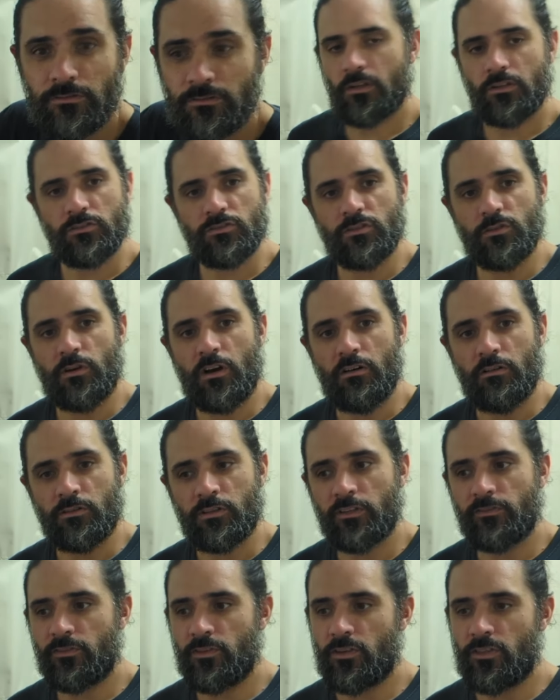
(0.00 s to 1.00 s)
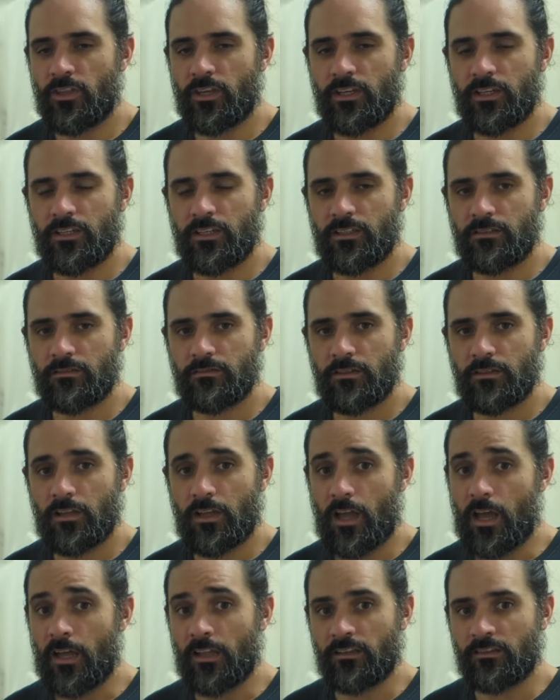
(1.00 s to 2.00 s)
So I'll give you the
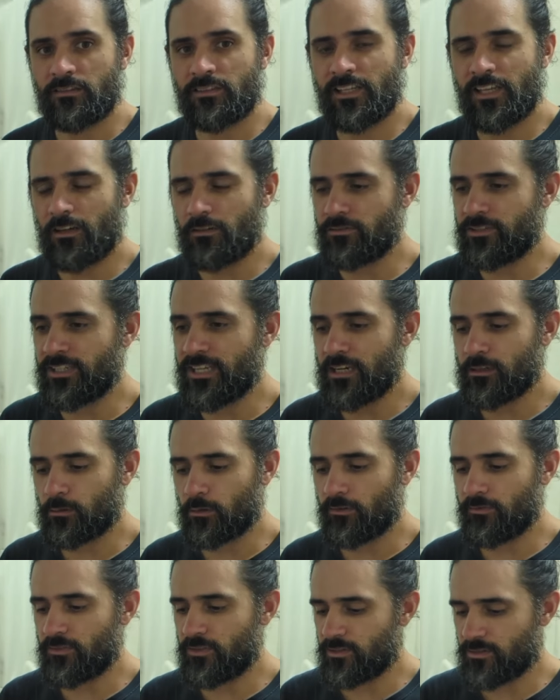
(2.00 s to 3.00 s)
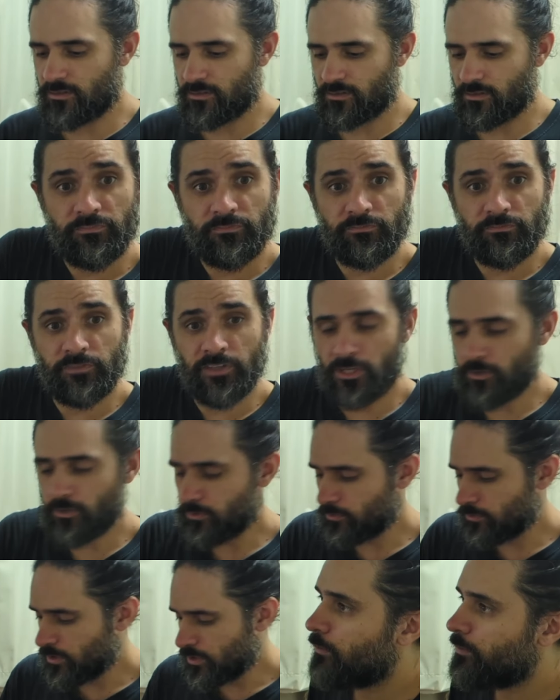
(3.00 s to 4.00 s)
TLDR of this
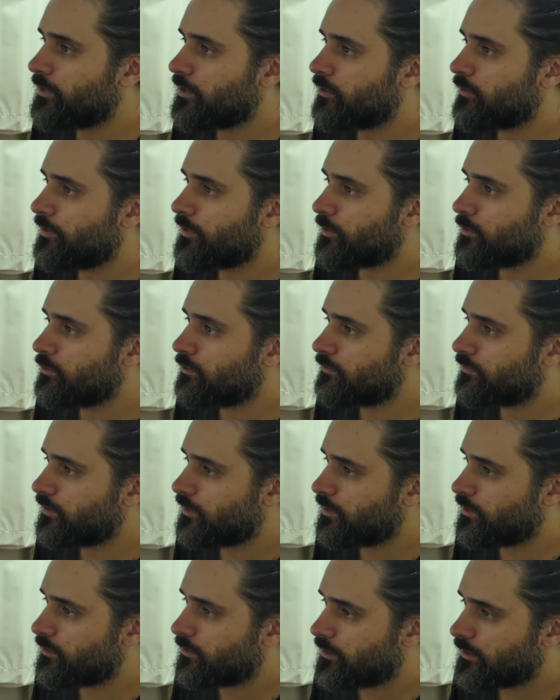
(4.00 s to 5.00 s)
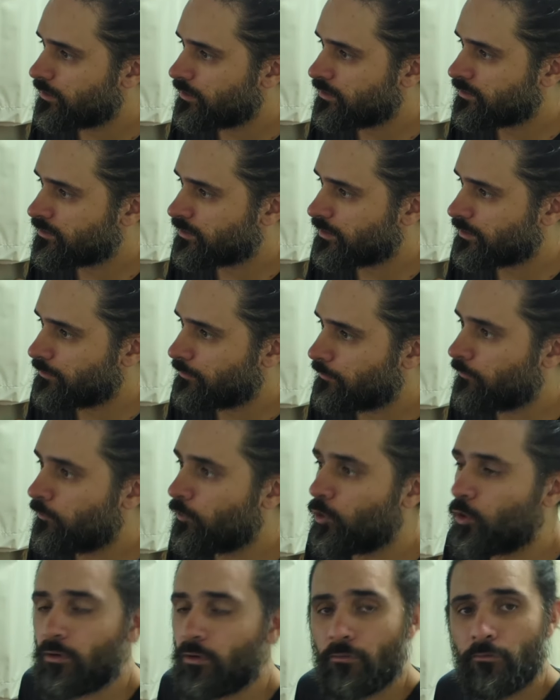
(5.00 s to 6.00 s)
video. I'll be going over
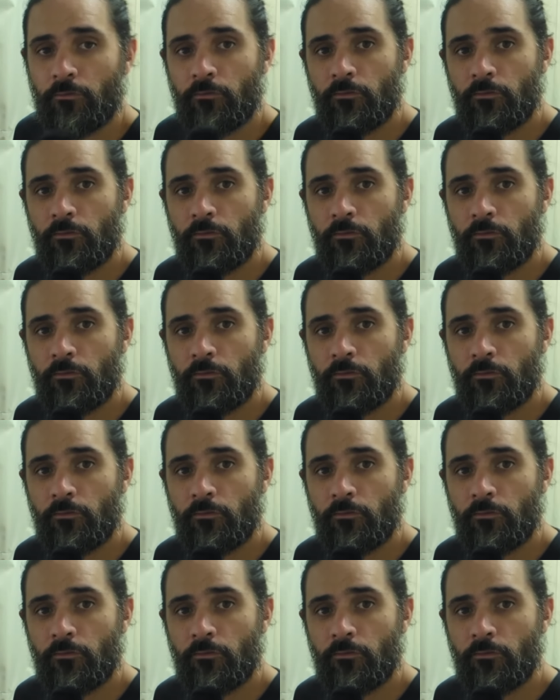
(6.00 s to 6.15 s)
four